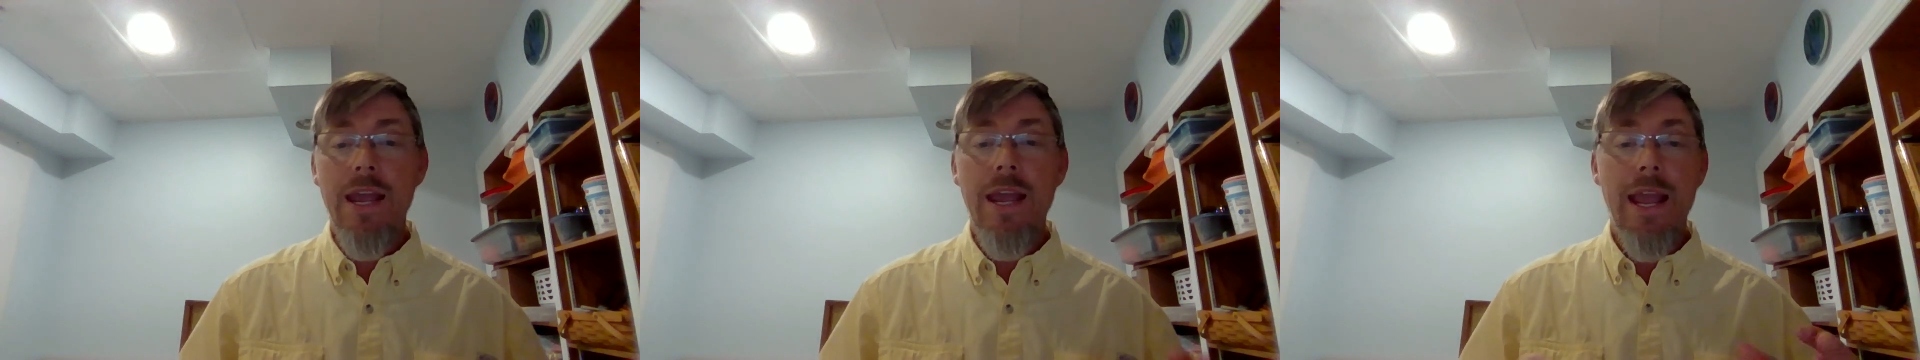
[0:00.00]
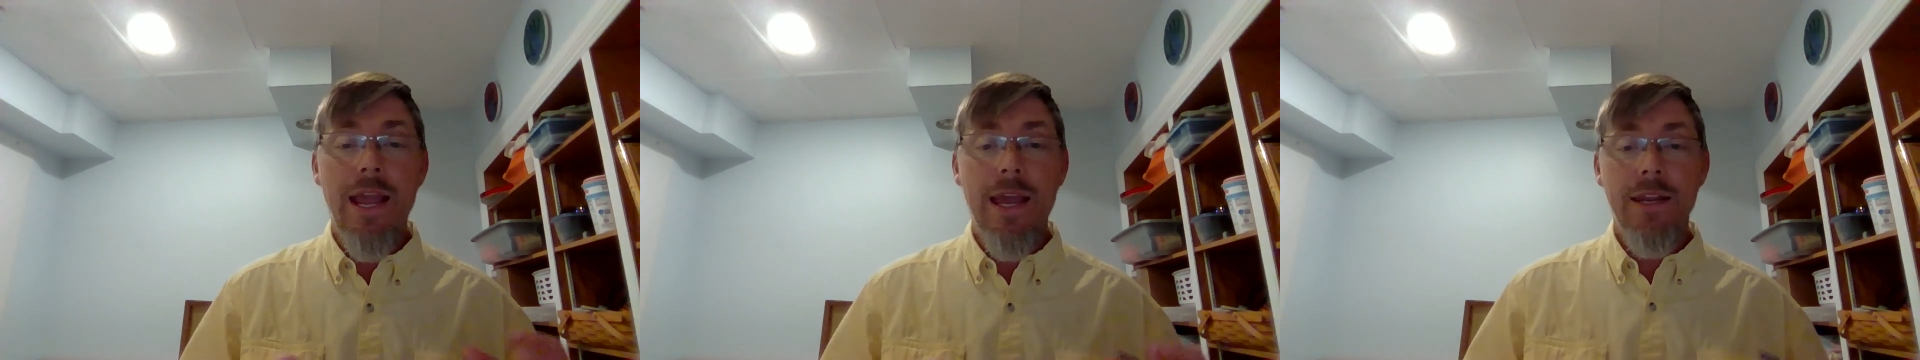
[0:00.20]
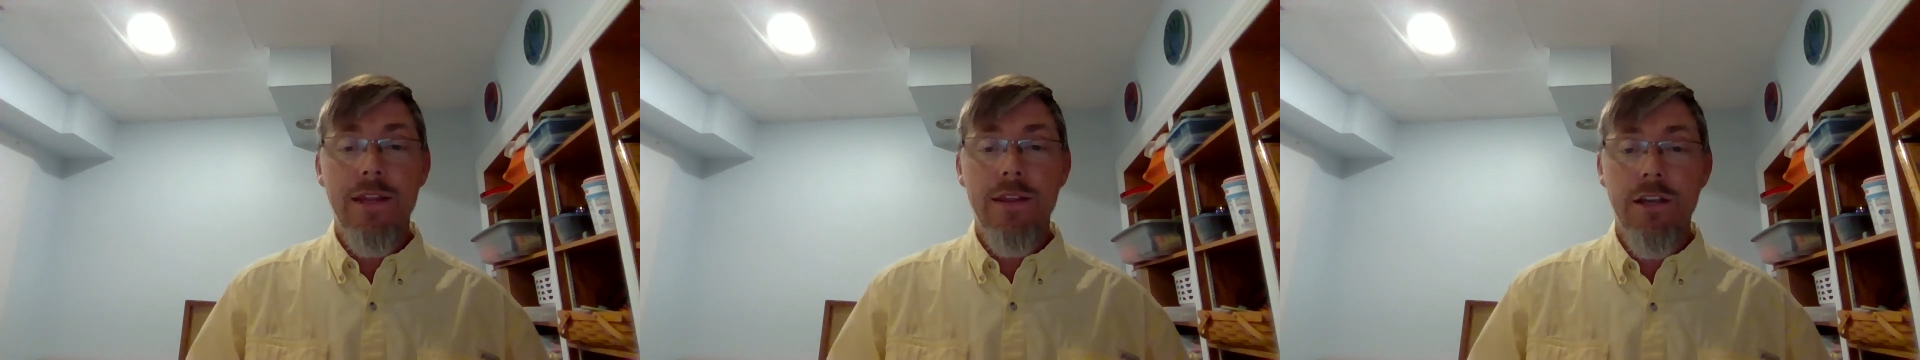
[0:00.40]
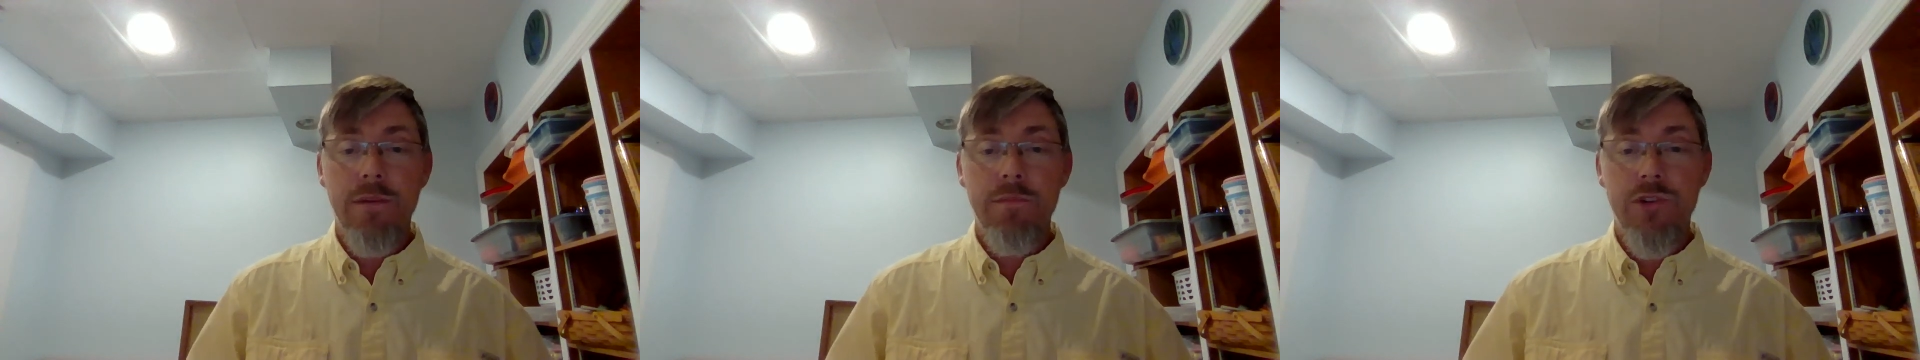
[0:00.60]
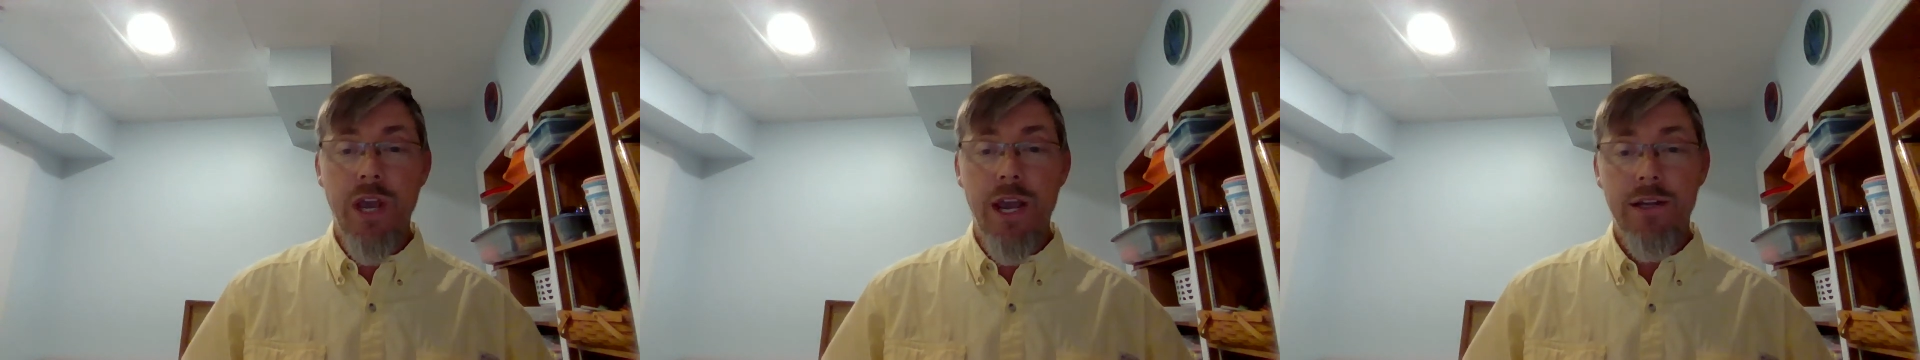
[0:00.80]
and in the
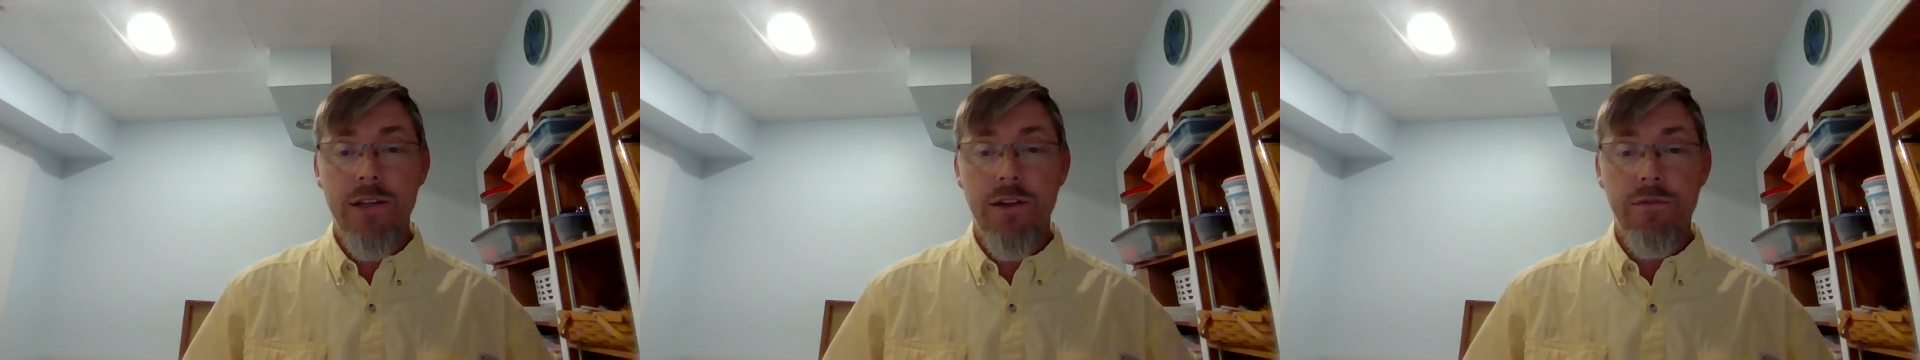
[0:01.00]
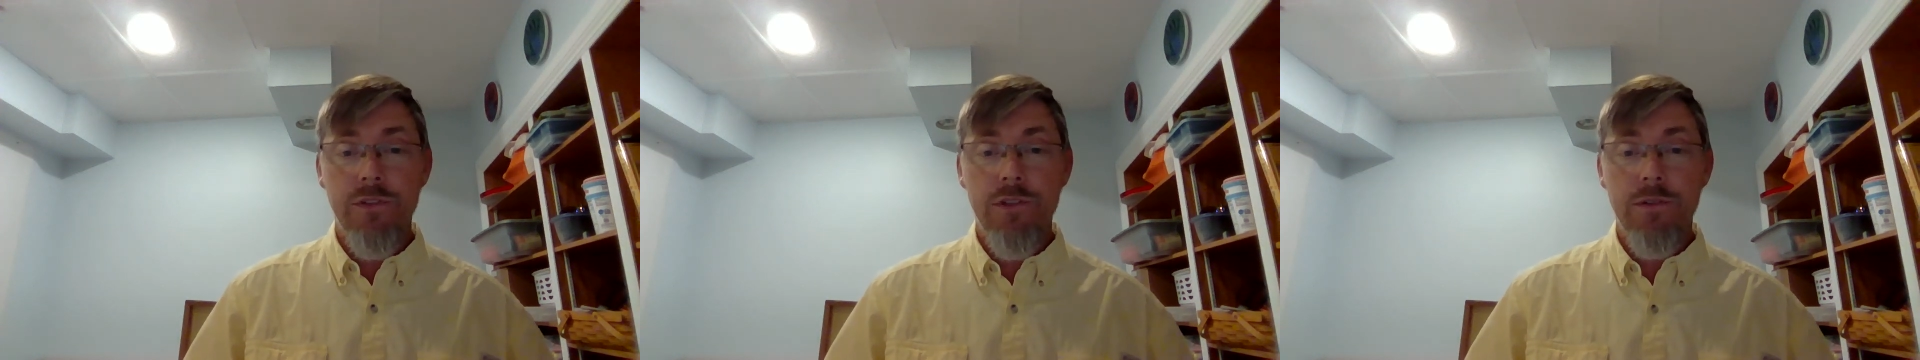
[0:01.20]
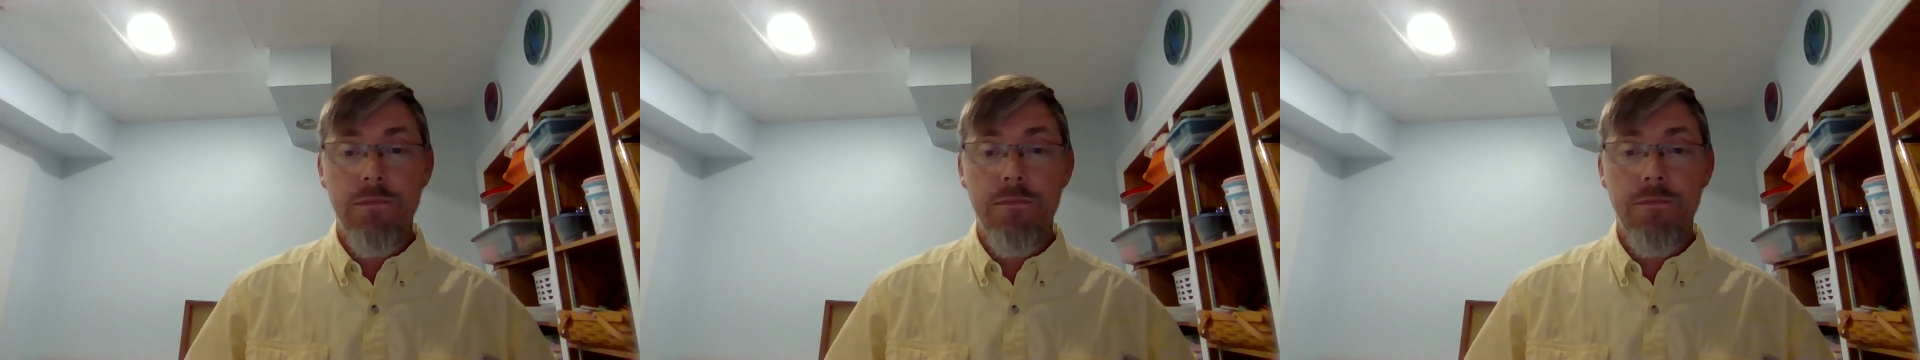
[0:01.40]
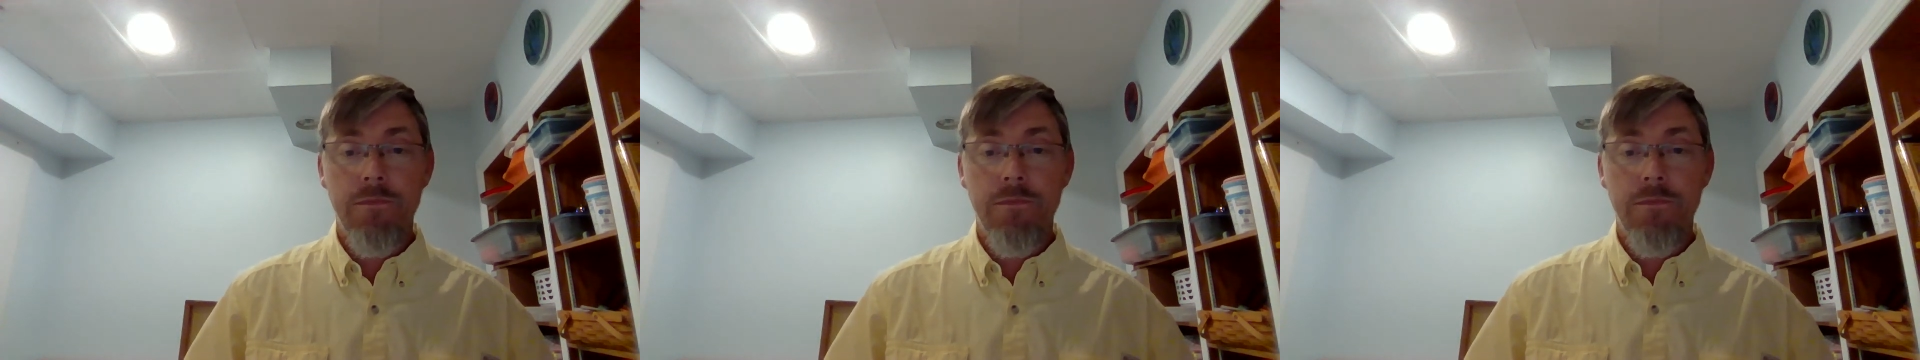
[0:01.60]
objectives.